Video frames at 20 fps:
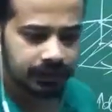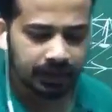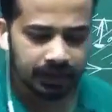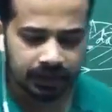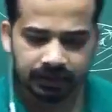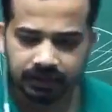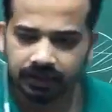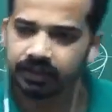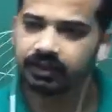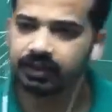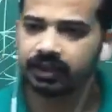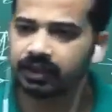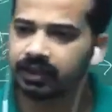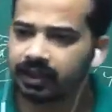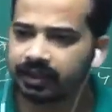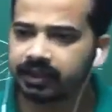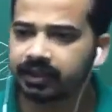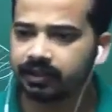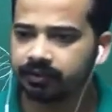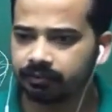there is nothing
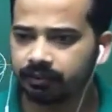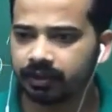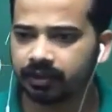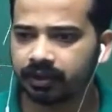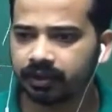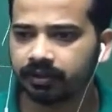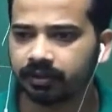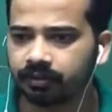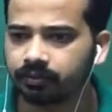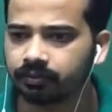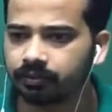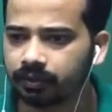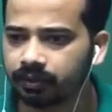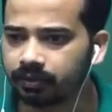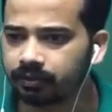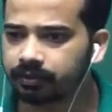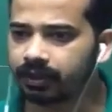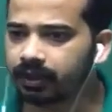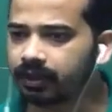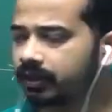like inward and outward,
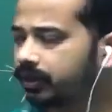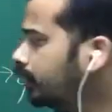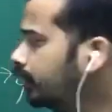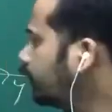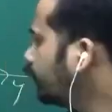okay?